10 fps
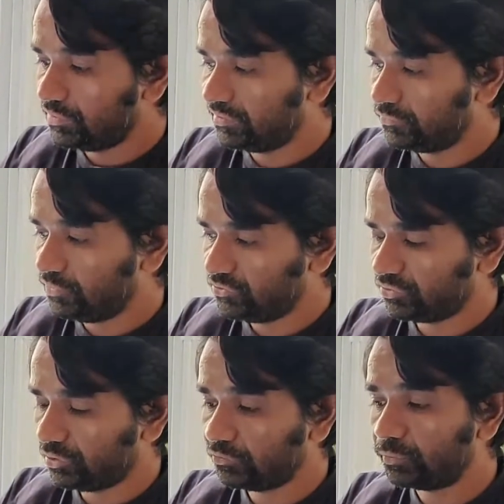This
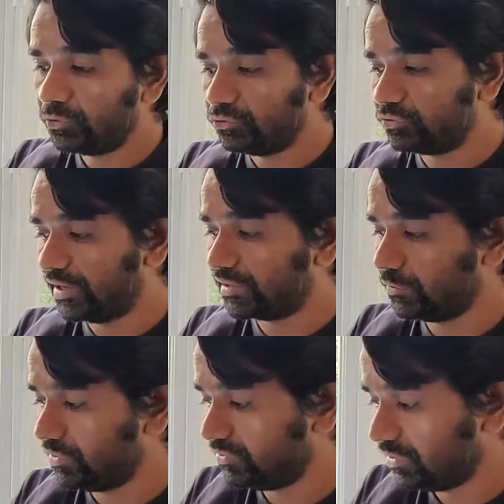feature of Bluetooth
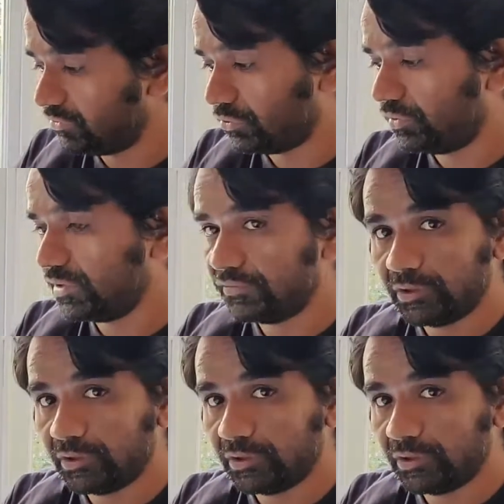activation is only